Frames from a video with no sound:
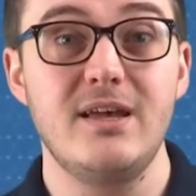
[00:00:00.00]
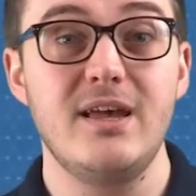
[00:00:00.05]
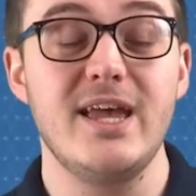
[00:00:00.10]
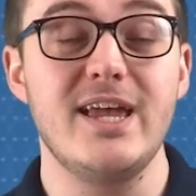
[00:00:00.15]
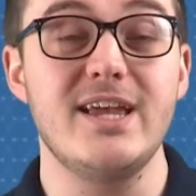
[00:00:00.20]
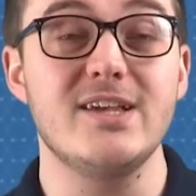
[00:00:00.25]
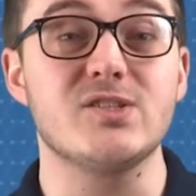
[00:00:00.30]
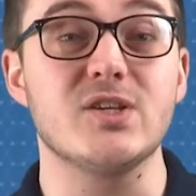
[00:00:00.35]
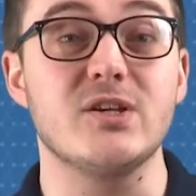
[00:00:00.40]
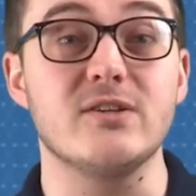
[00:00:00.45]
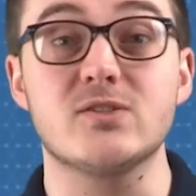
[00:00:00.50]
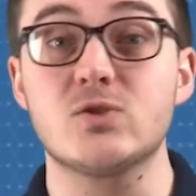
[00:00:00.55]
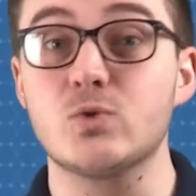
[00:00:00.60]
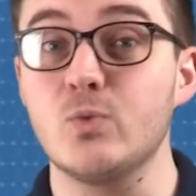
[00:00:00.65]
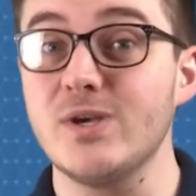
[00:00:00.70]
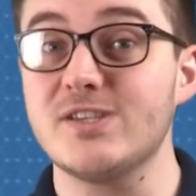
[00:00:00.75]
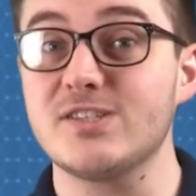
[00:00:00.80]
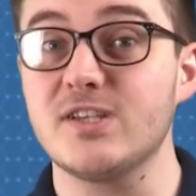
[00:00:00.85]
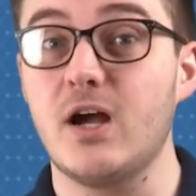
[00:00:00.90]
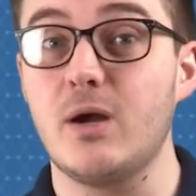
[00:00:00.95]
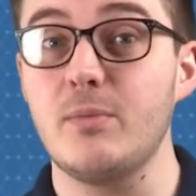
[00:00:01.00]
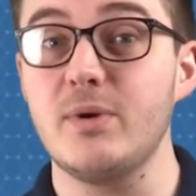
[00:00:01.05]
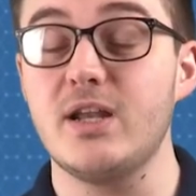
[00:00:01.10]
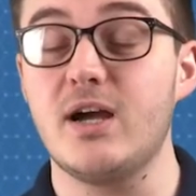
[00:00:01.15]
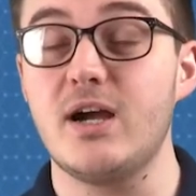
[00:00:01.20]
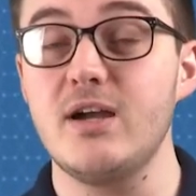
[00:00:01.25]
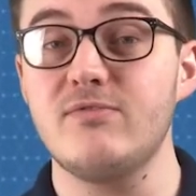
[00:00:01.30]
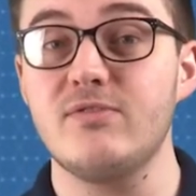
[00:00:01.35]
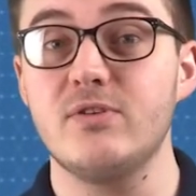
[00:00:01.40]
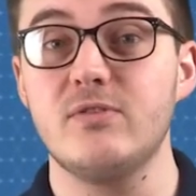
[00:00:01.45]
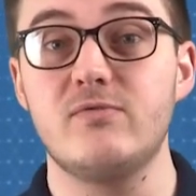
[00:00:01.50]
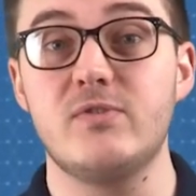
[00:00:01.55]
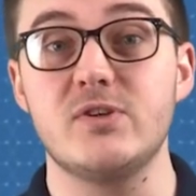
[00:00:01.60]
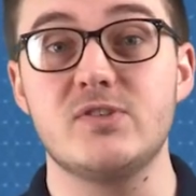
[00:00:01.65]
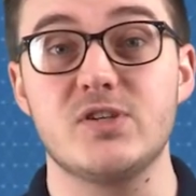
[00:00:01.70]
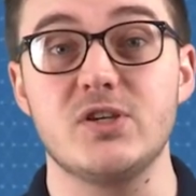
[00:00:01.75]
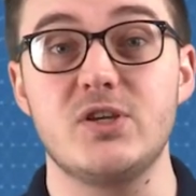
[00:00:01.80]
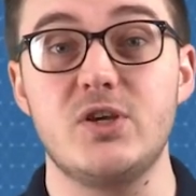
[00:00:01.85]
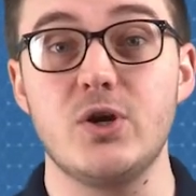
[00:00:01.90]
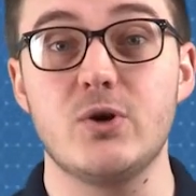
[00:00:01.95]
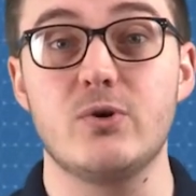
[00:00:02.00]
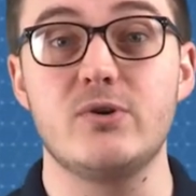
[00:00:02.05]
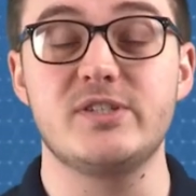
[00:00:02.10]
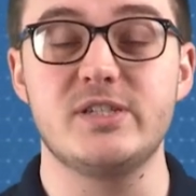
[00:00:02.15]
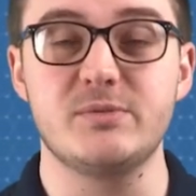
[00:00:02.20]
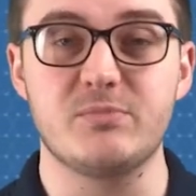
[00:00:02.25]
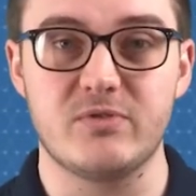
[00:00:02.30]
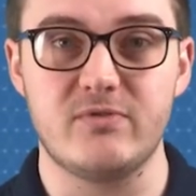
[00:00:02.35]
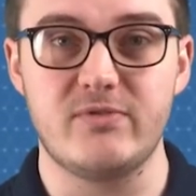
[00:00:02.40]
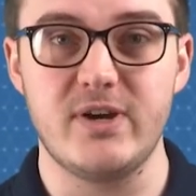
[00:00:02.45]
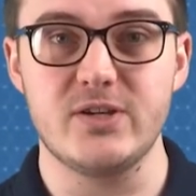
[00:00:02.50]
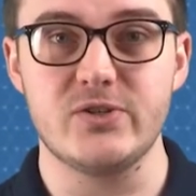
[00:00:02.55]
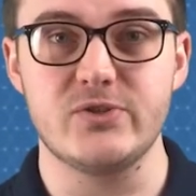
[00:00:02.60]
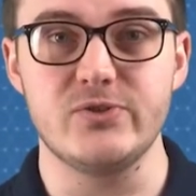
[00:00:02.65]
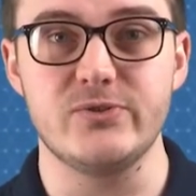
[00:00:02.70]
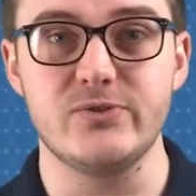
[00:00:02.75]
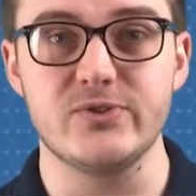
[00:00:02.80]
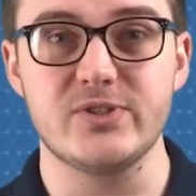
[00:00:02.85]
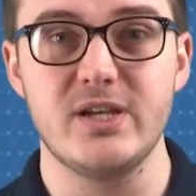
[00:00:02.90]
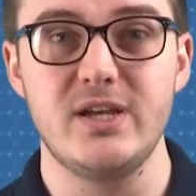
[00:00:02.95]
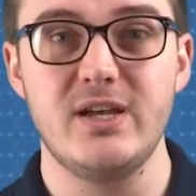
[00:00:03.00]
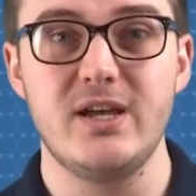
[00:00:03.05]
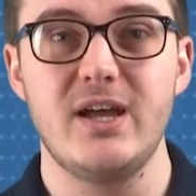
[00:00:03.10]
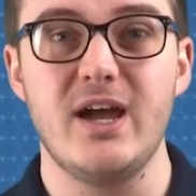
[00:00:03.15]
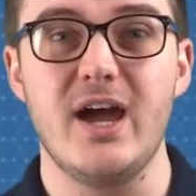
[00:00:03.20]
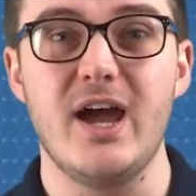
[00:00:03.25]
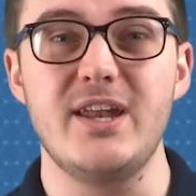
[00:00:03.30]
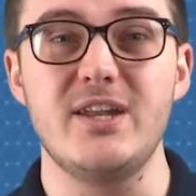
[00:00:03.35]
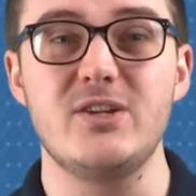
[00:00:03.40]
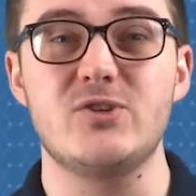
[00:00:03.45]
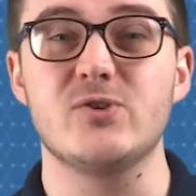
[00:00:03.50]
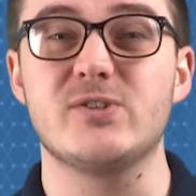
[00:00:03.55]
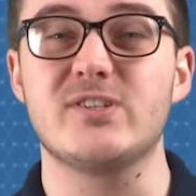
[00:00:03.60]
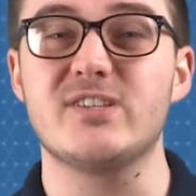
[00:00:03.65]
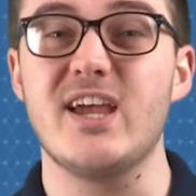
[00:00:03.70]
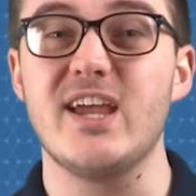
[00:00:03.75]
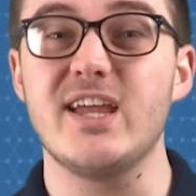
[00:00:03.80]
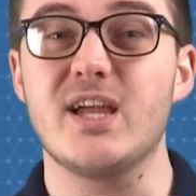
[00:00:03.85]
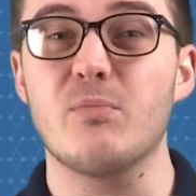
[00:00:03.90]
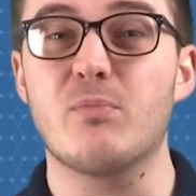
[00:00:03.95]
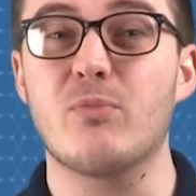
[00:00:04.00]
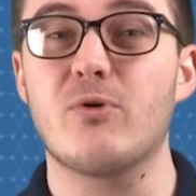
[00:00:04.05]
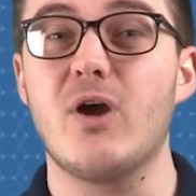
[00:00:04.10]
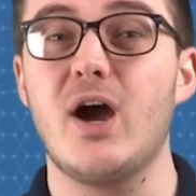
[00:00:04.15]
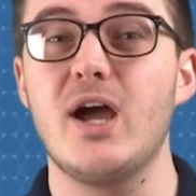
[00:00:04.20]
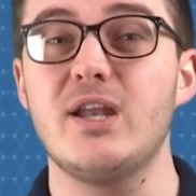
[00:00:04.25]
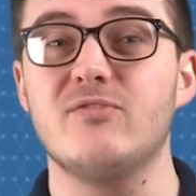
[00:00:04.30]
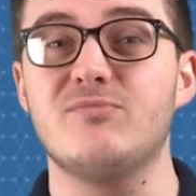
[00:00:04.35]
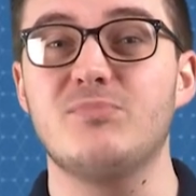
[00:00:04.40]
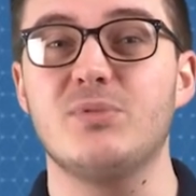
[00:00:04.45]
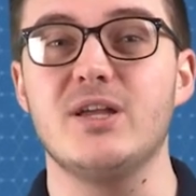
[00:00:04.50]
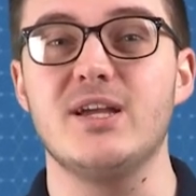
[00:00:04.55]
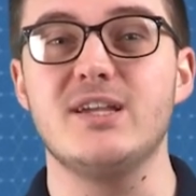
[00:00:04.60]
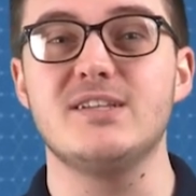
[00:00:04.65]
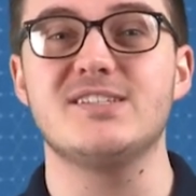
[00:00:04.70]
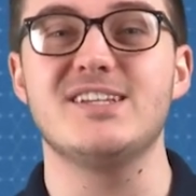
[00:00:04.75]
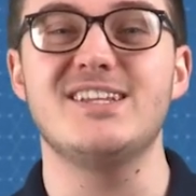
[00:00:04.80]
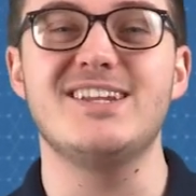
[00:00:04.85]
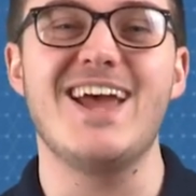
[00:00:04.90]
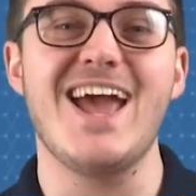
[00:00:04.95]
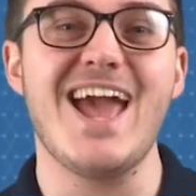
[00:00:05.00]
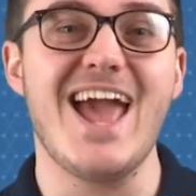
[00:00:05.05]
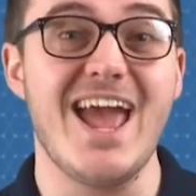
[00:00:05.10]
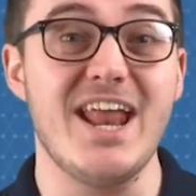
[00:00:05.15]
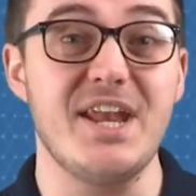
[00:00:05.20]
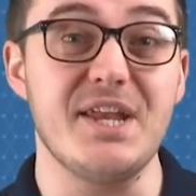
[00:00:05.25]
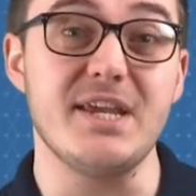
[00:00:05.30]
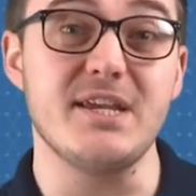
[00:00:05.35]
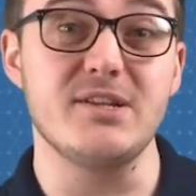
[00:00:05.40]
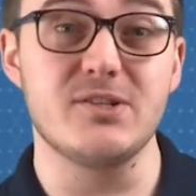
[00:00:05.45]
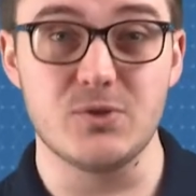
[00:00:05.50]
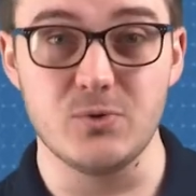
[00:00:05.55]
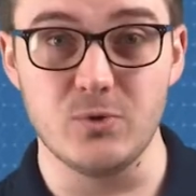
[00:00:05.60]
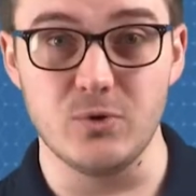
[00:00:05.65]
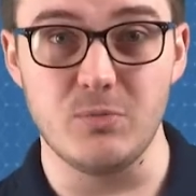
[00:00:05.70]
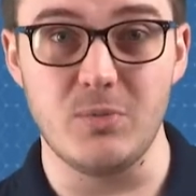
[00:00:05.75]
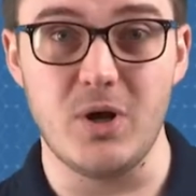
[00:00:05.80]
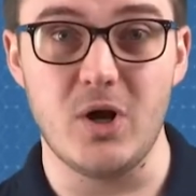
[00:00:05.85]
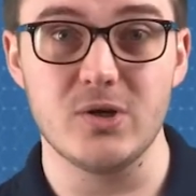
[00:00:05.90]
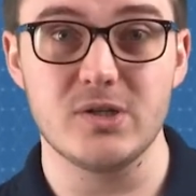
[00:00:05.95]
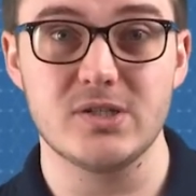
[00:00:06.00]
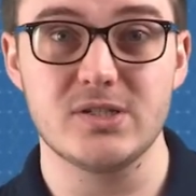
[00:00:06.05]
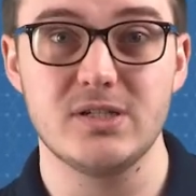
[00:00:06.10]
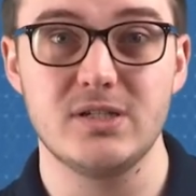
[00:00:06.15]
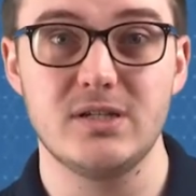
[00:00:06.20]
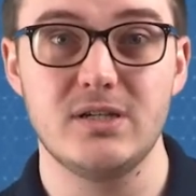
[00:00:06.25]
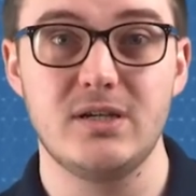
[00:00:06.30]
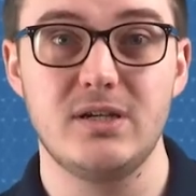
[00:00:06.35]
It's a Swiss Army knife for security professionals and it should take pride of place in any toolbox.